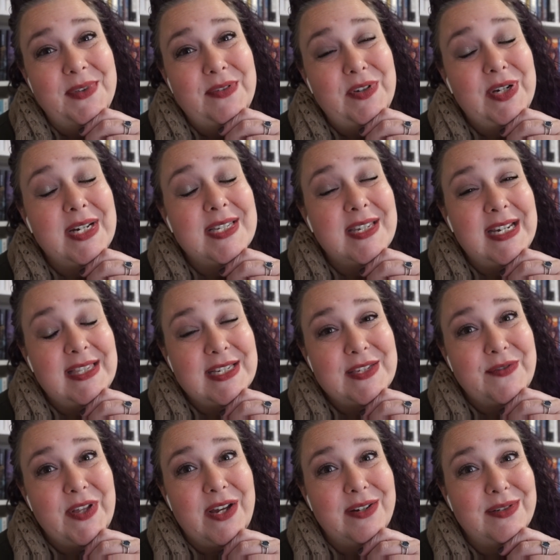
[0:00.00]
If you guys like
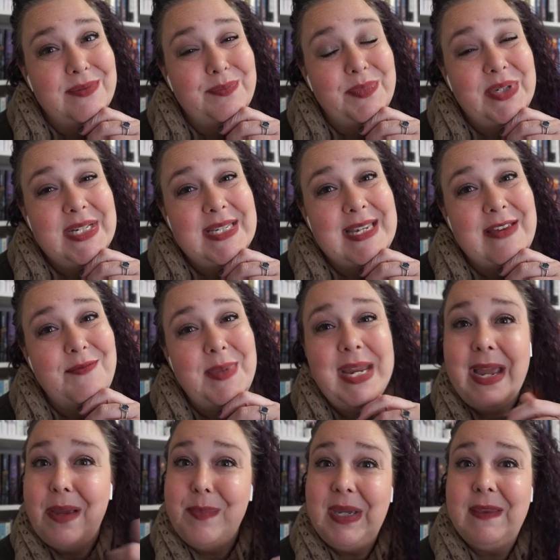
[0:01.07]
this vlog, please give
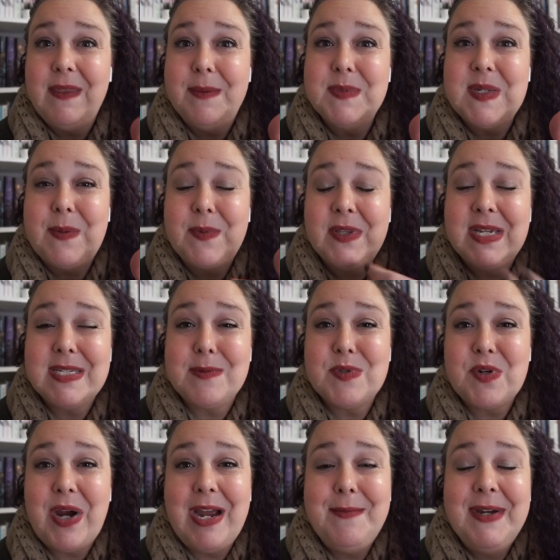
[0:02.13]
me a big thumbs up, click
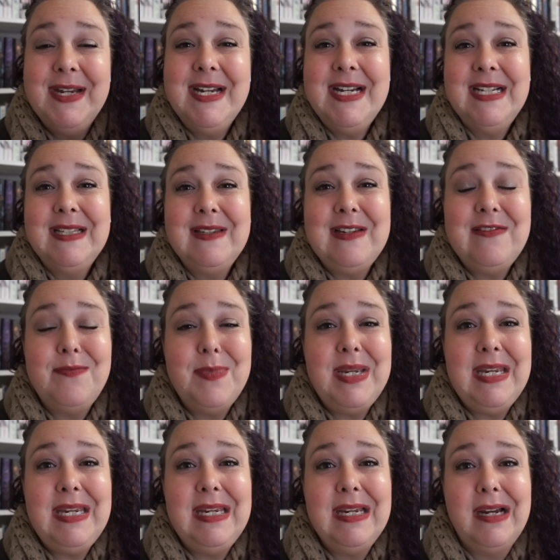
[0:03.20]
subscribe, leave
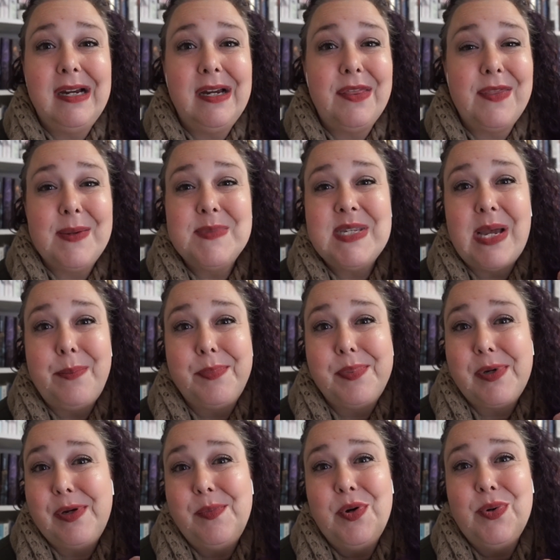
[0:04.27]
me a thumbs up
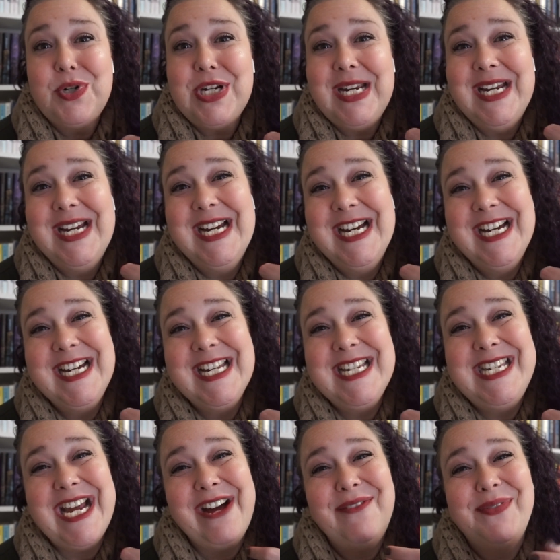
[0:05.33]
emoji
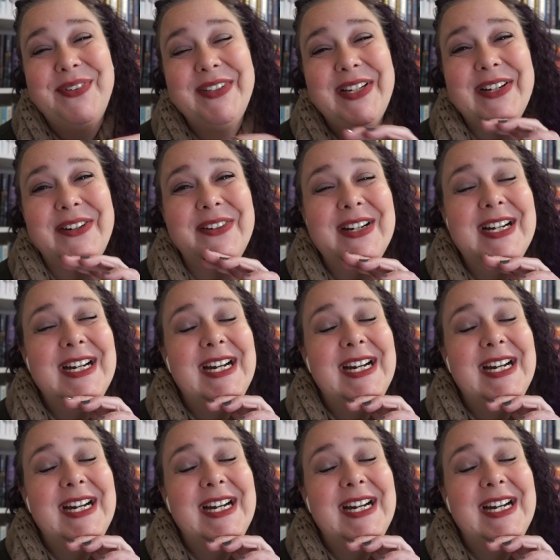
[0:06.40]
down below,